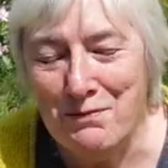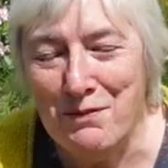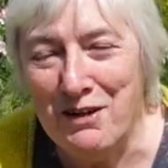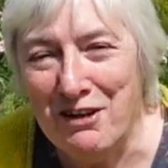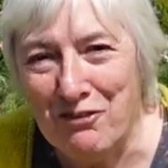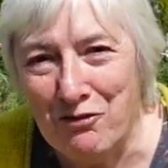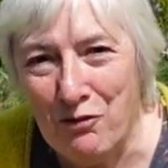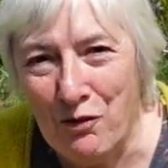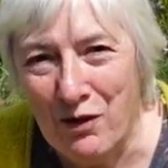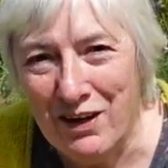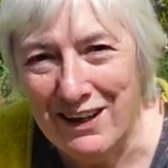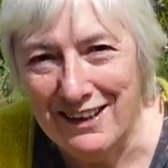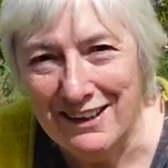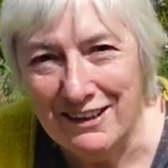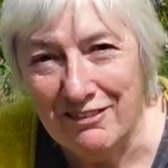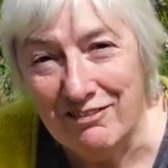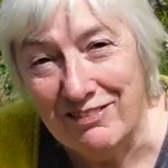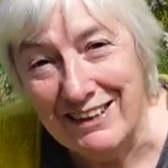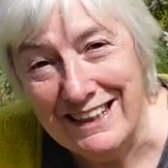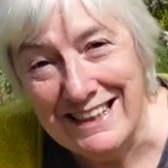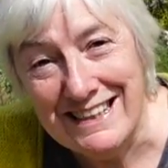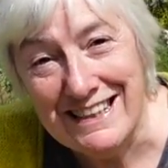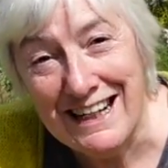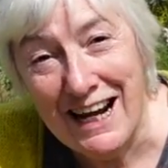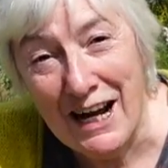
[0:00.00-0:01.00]
me of what a
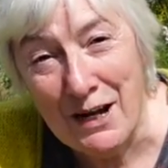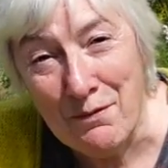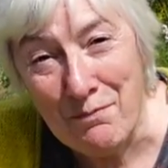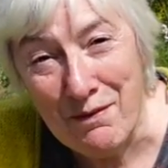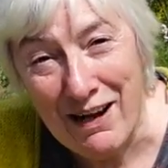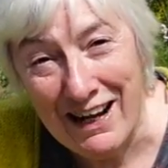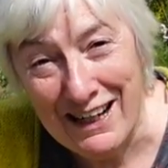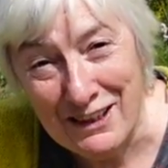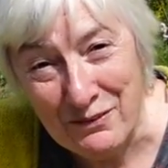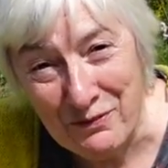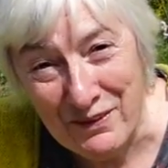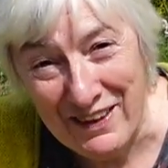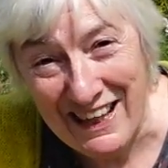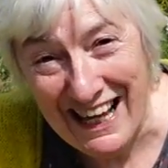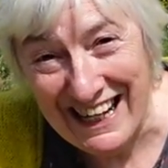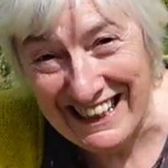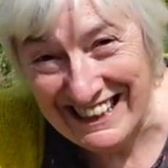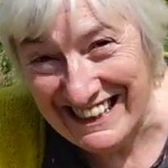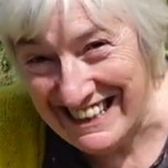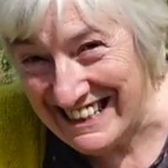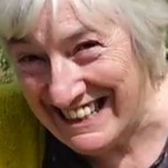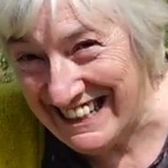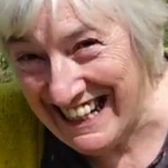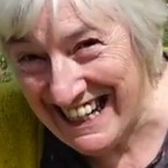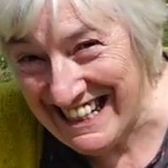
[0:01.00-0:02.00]
lovely time I had with
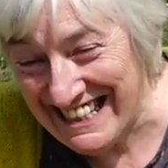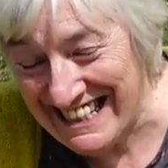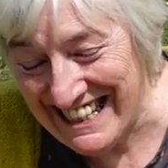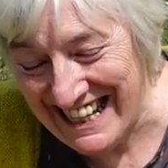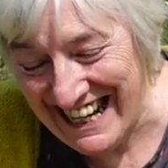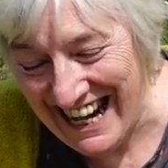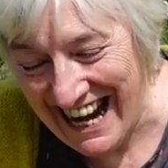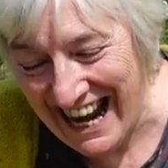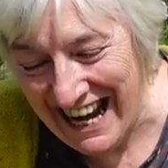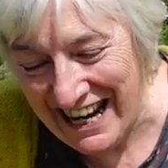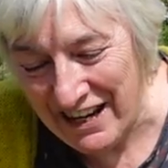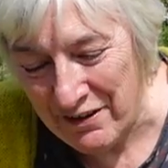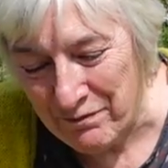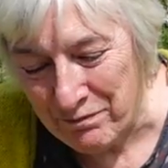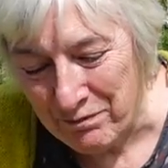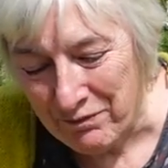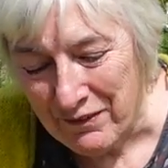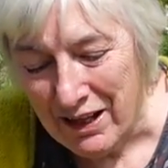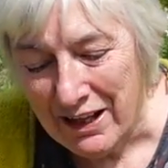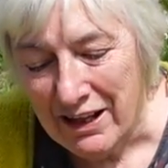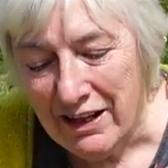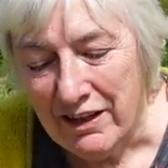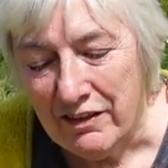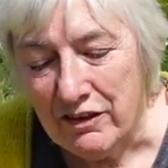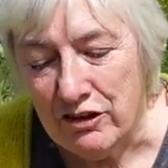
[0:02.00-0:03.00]
Agnes yesterday.
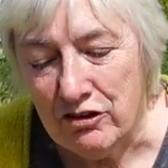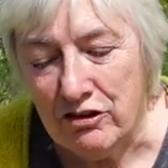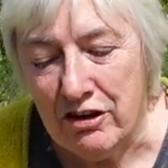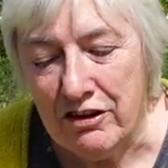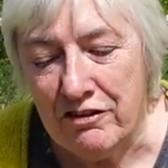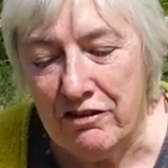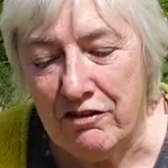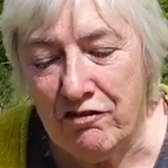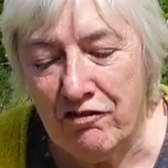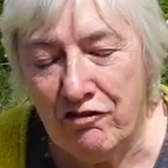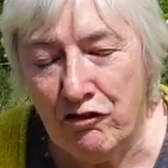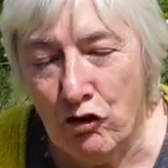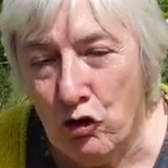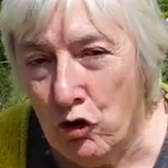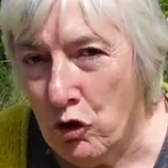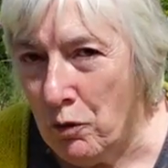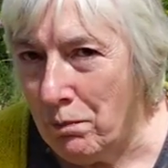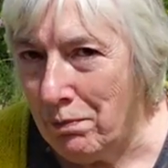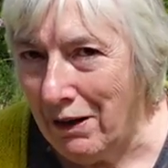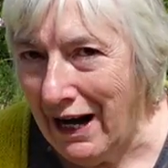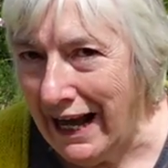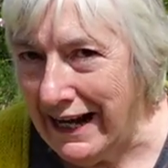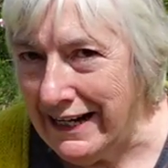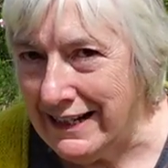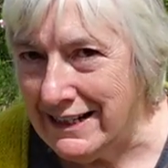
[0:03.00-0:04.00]
There are four
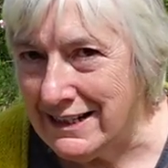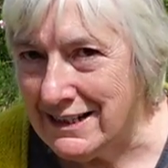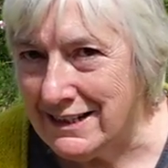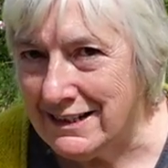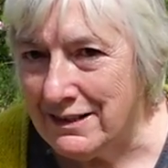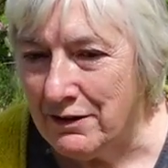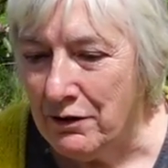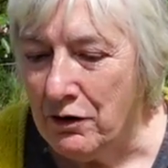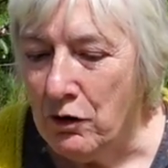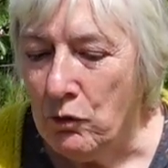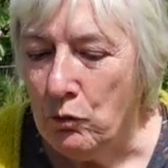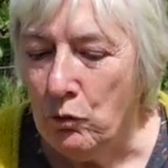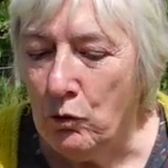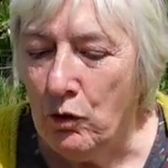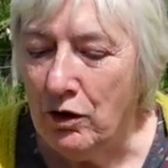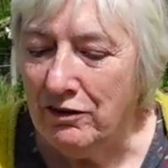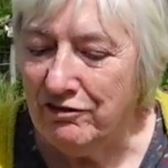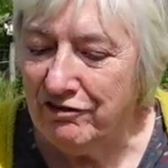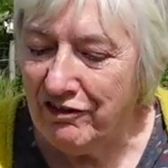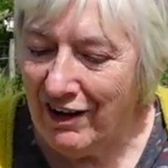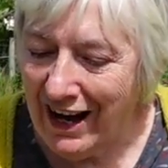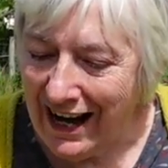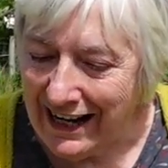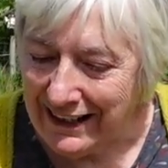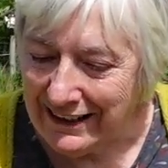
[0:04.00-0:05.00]
plates, one
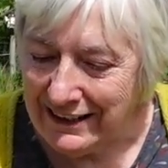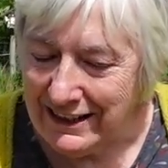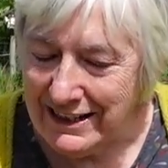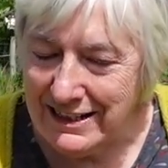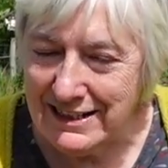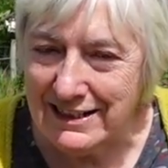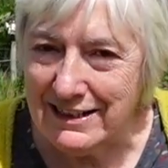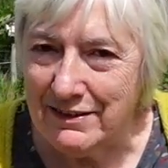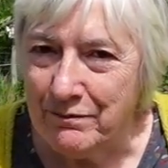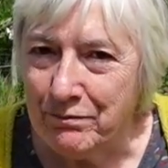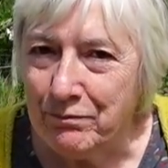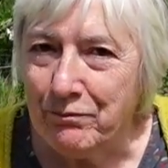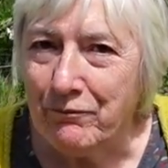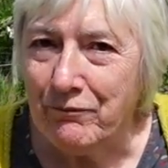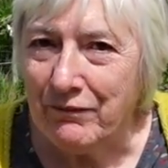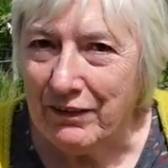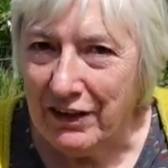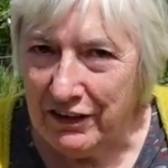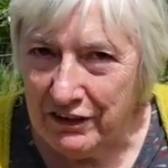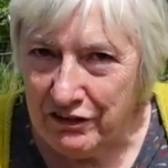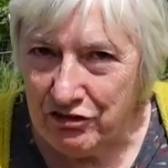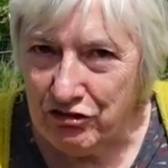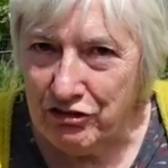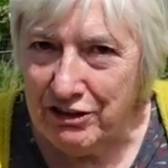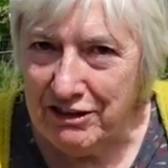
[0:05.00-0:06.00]
for Agnes,
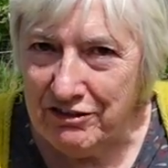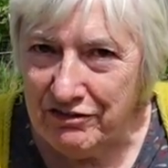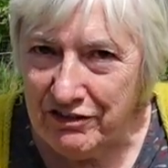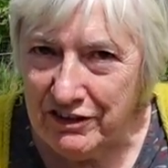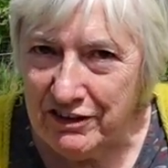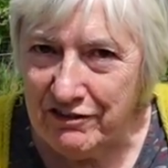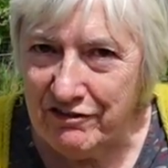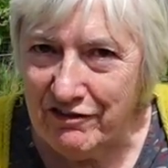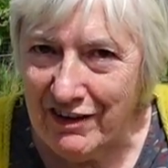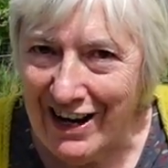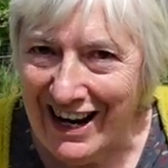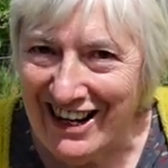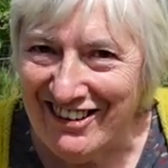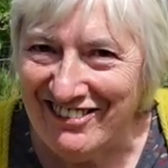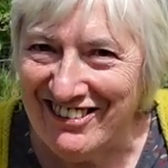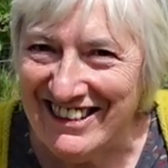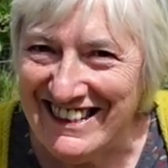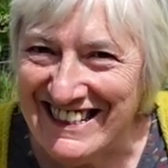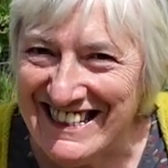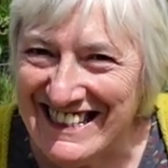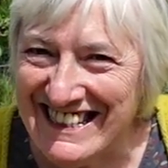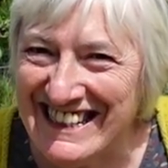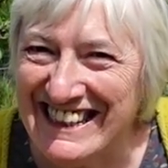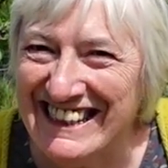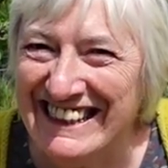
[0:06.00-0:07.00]
three for the
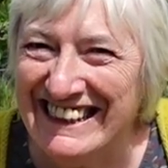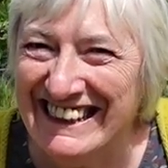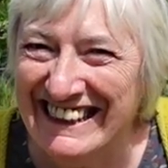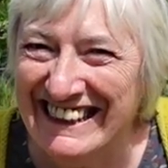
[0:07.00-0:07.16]
fairies.